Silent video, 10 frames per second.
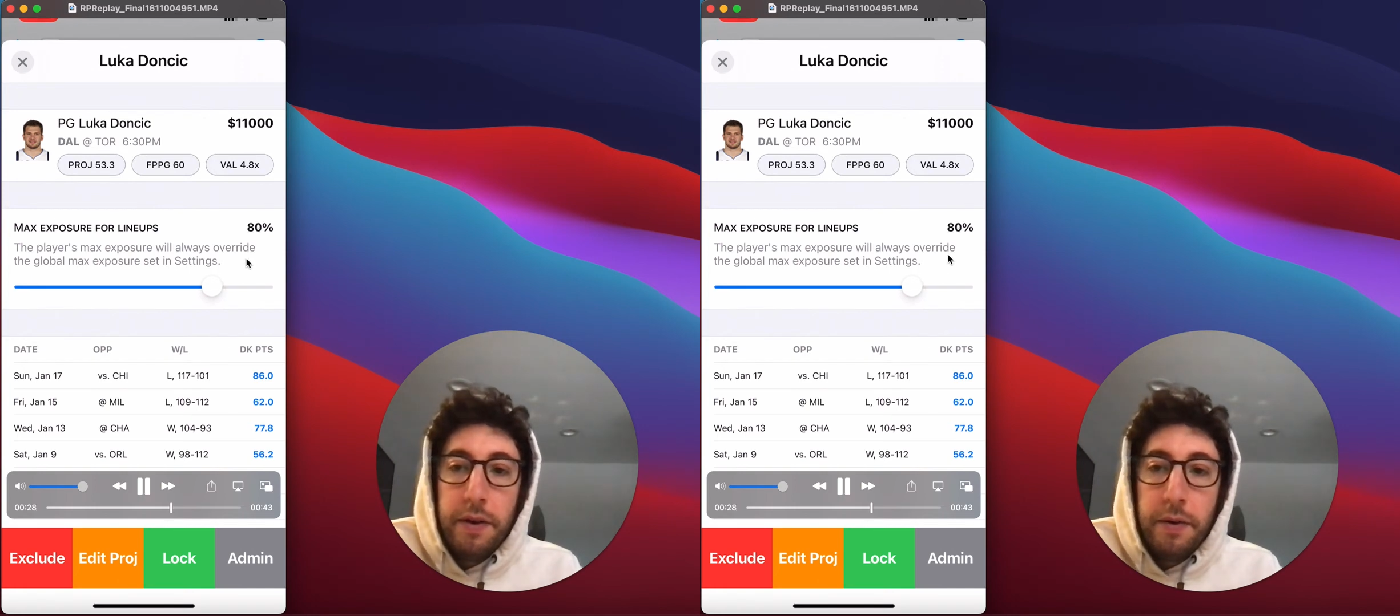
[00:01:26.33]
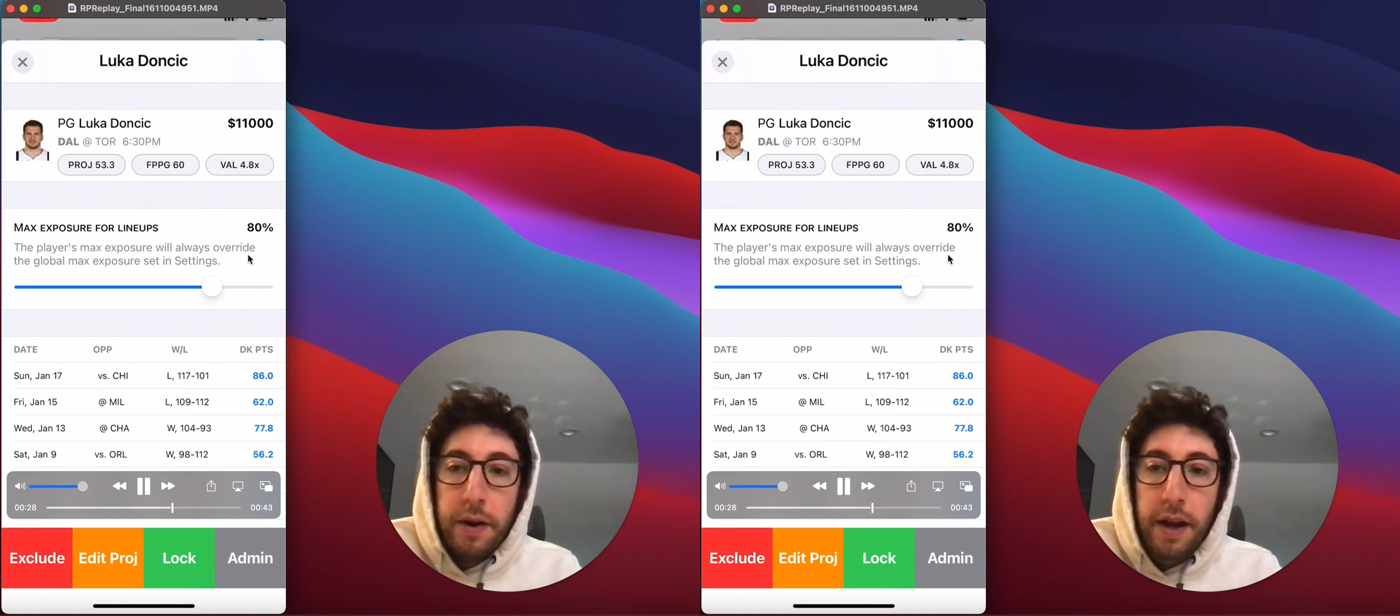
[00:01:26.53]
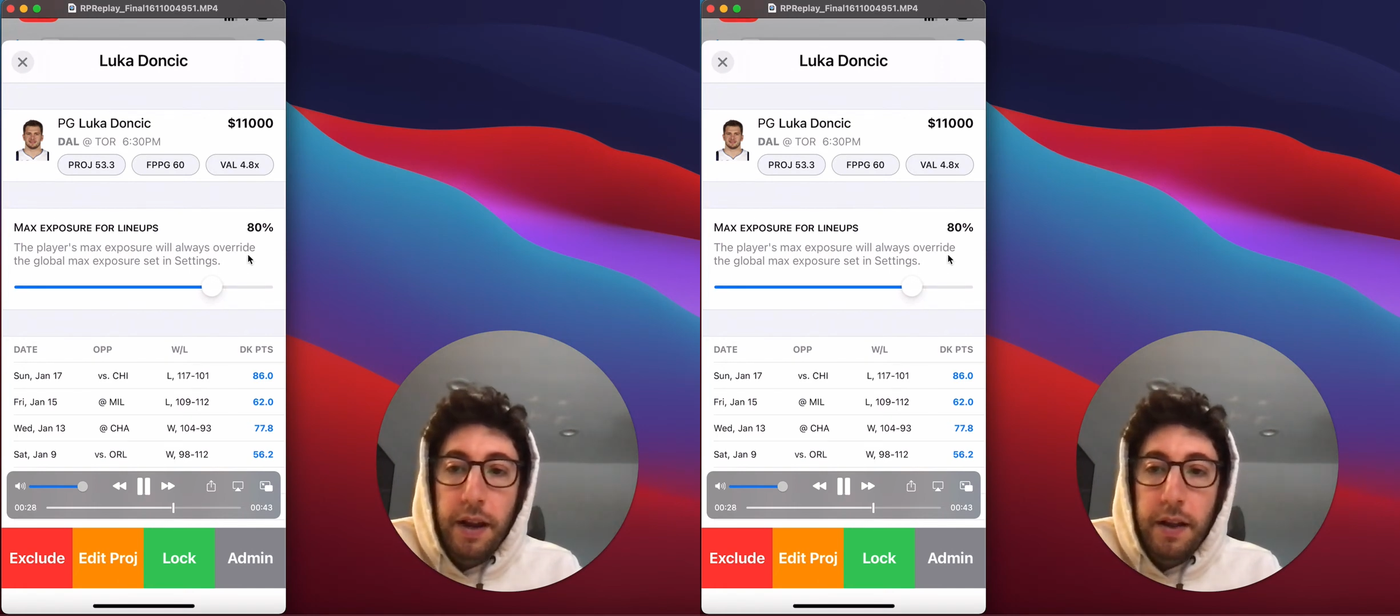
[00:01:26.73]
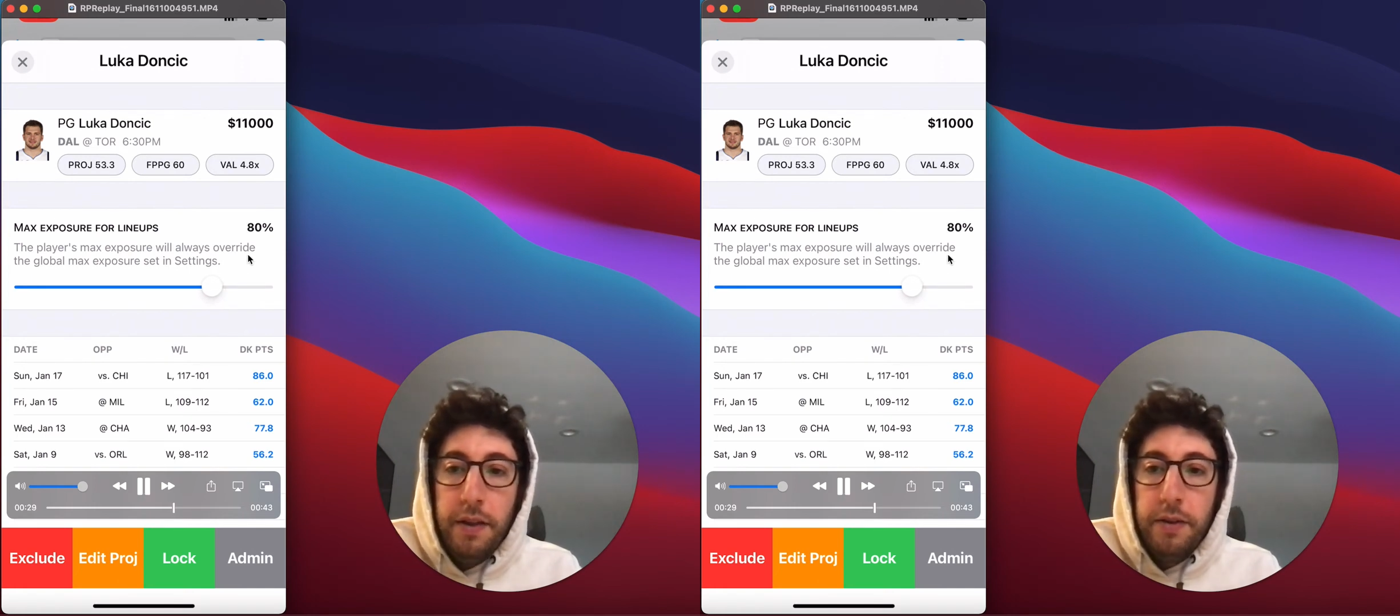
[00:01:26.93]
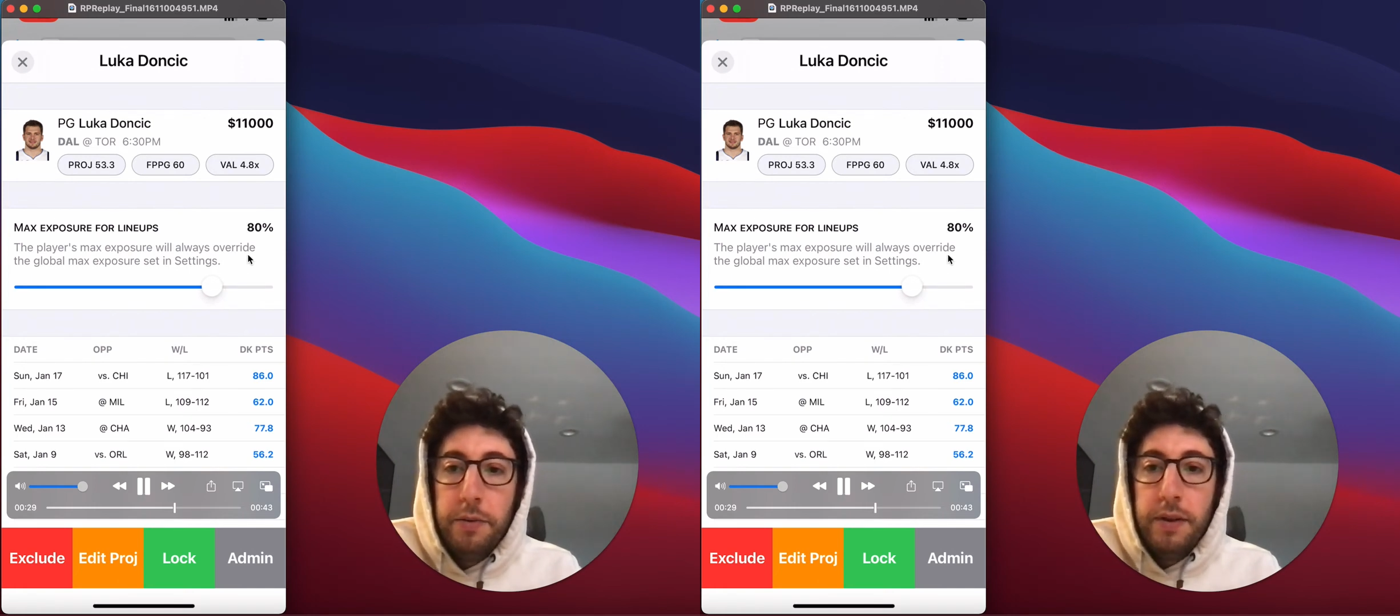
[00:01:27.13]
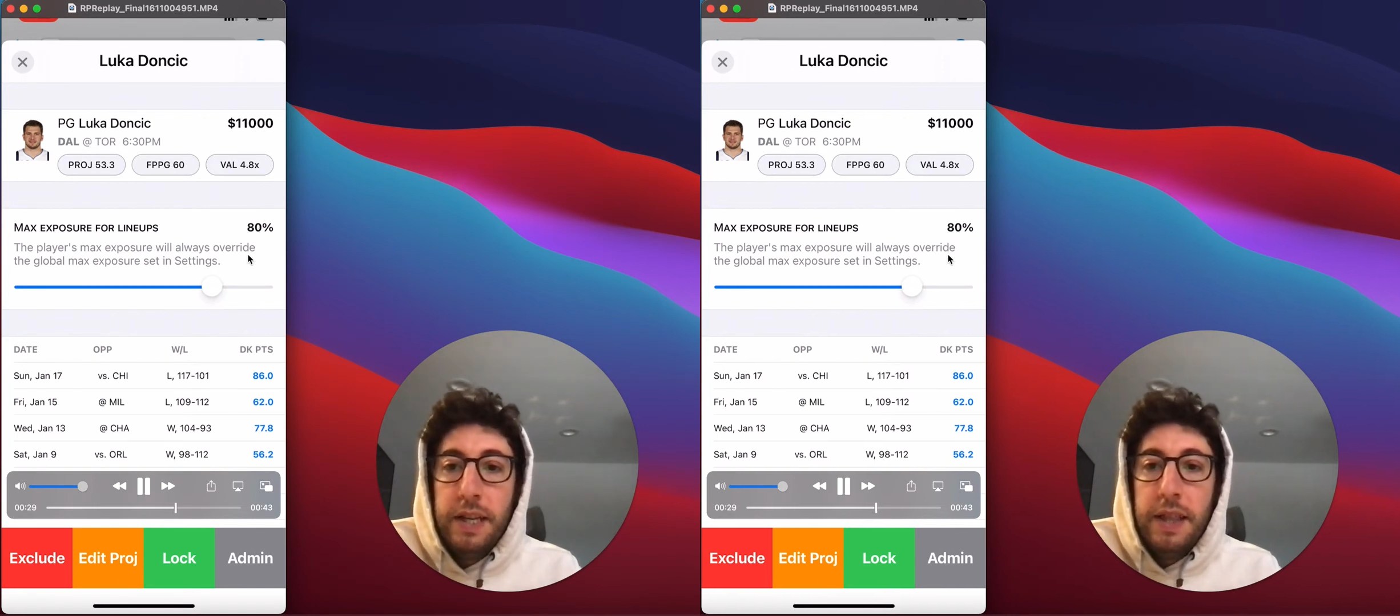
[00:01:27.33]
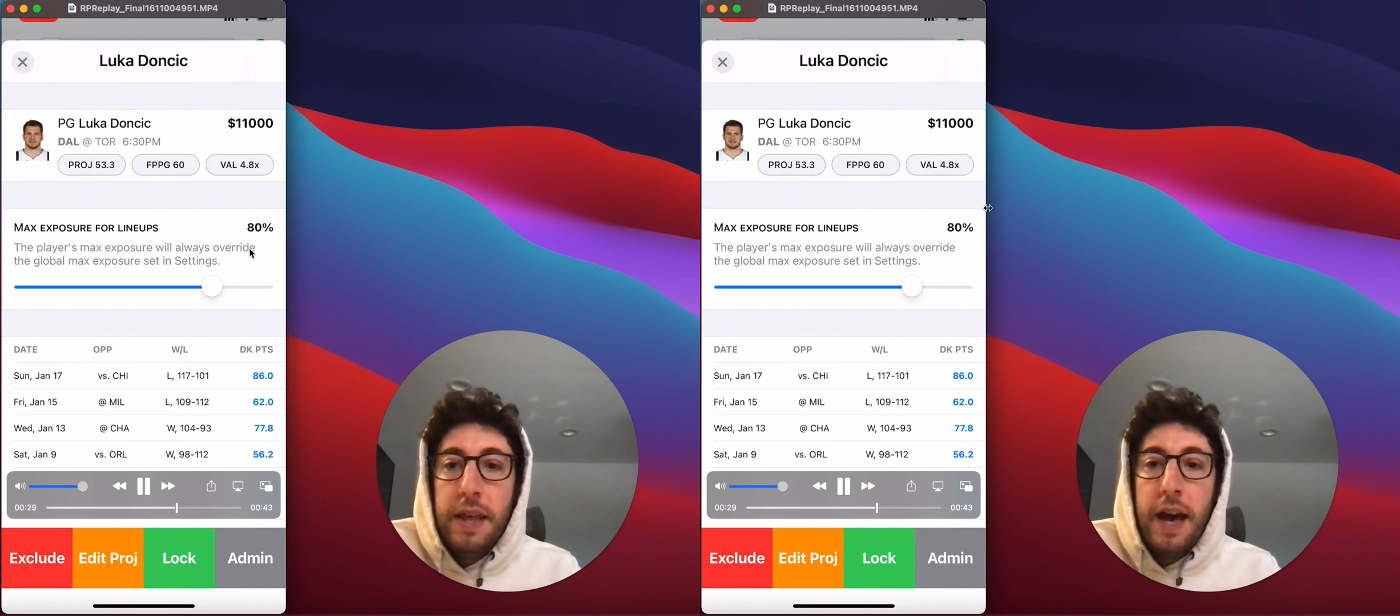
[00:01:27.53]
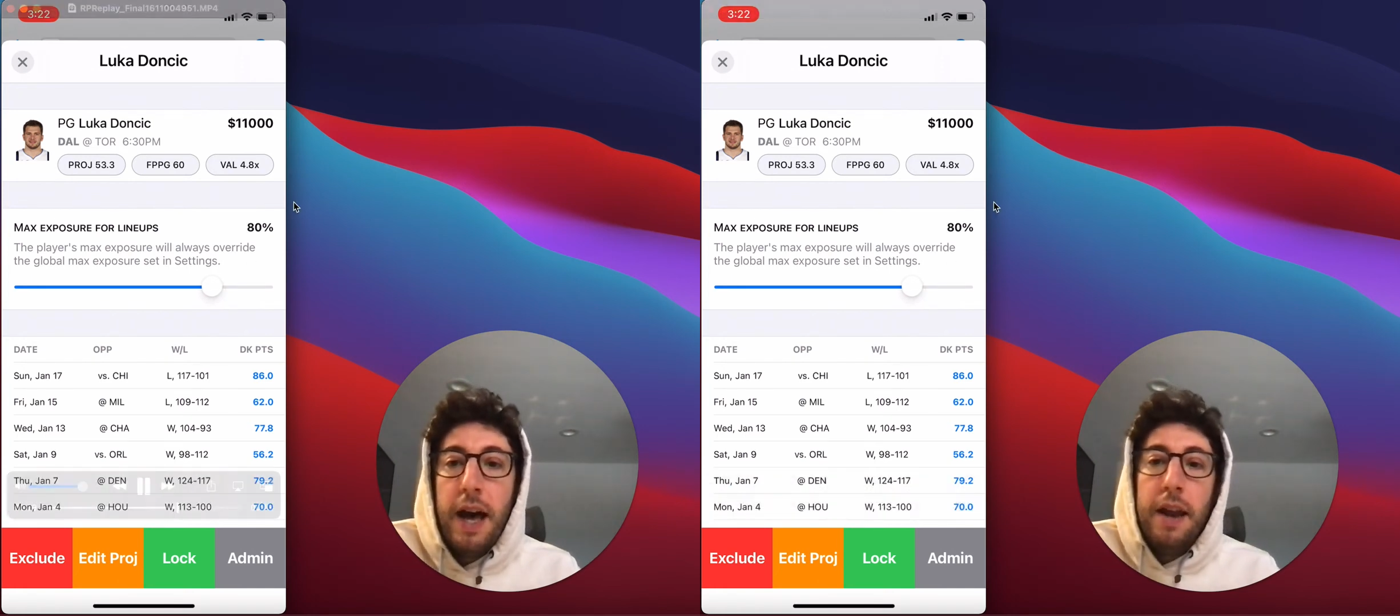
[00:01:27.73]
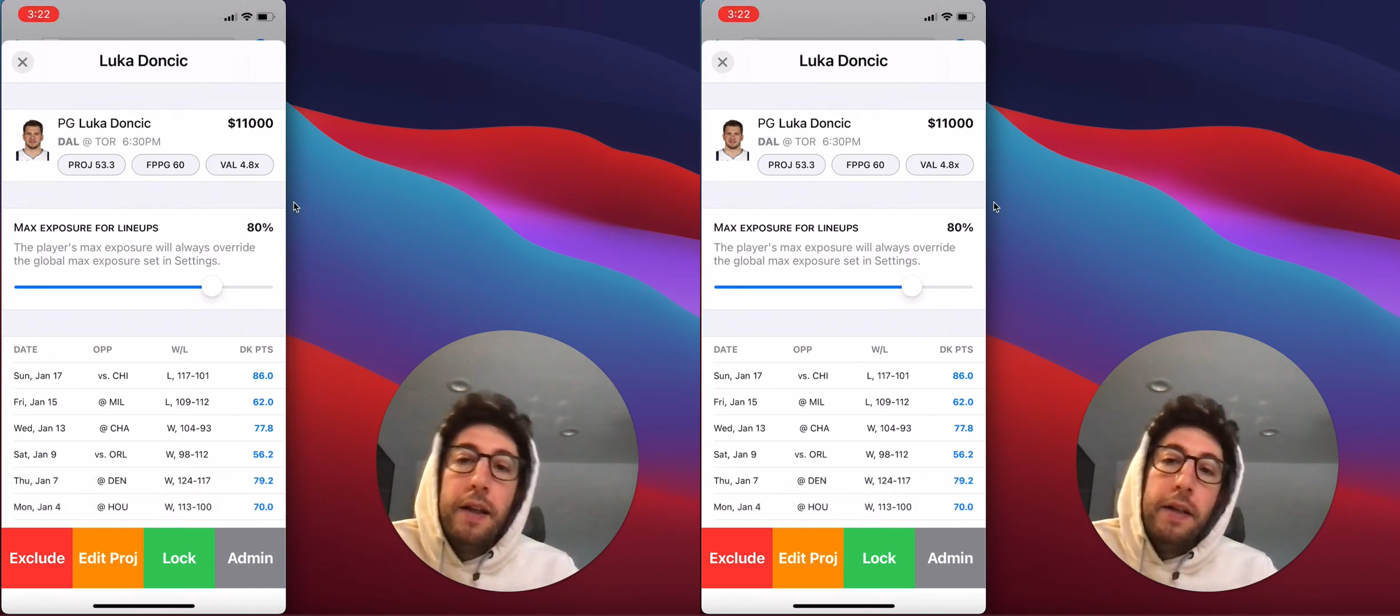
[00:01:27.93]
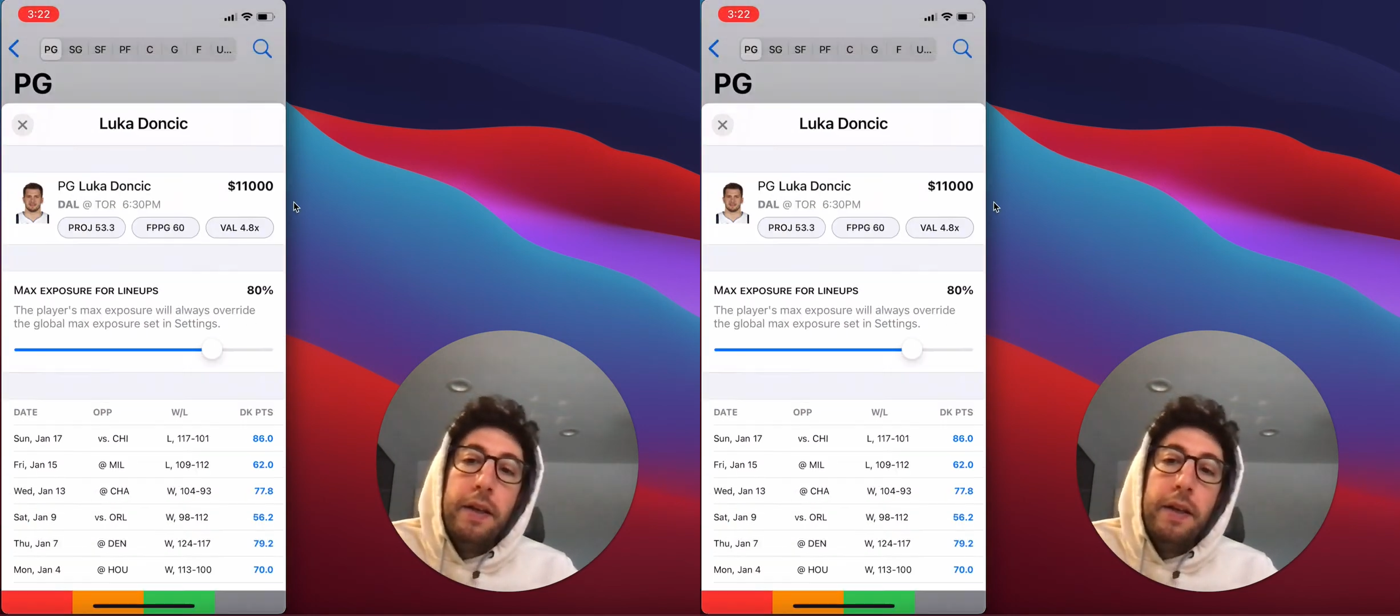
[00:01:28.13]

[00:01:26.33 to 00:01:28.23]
Great, so we did that.